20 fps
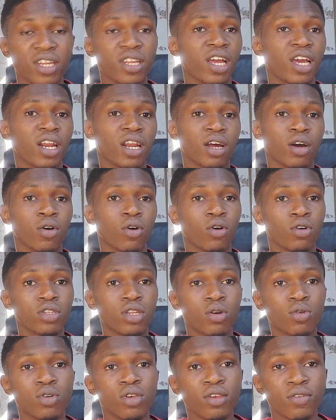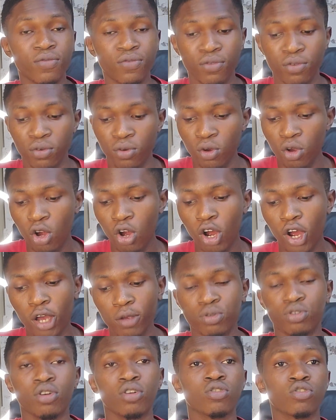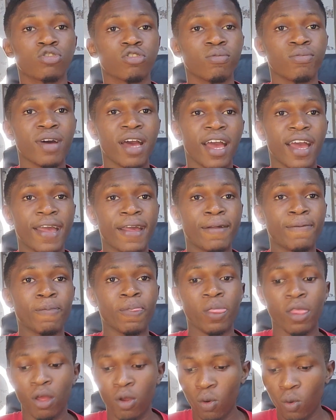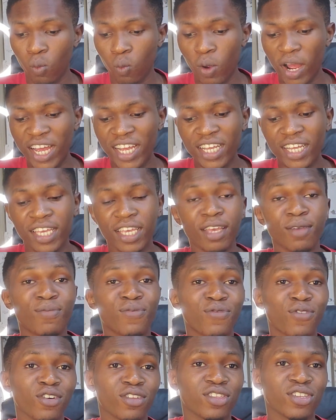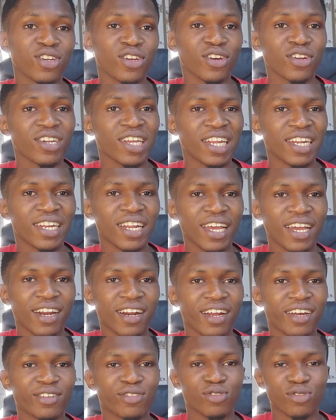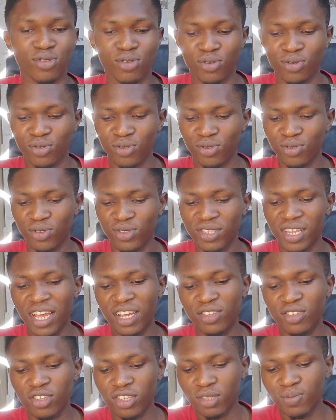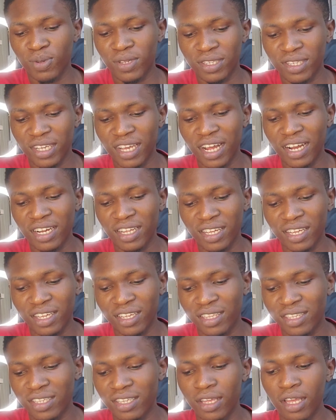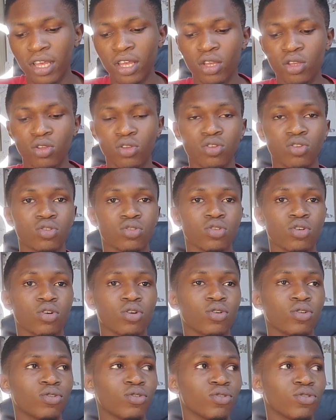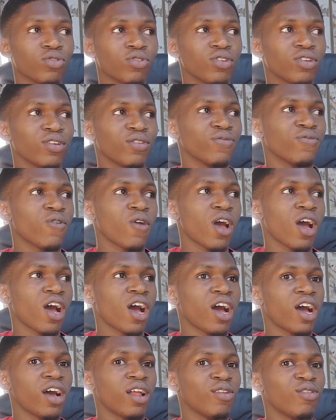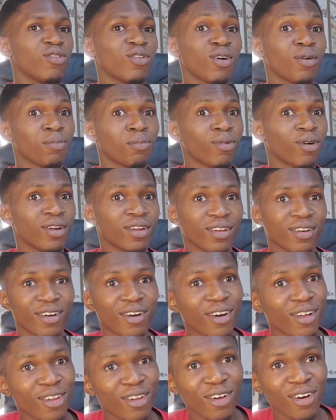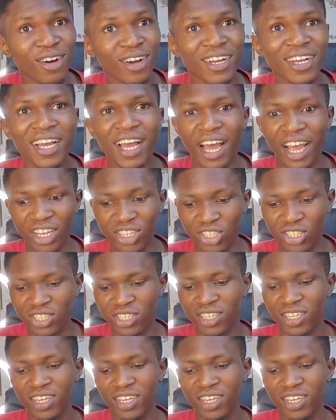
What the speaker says: naira, or they'll give you option to buy 1 gig for 300 naira. So that's just basically it. So if you are low on money or low on cash,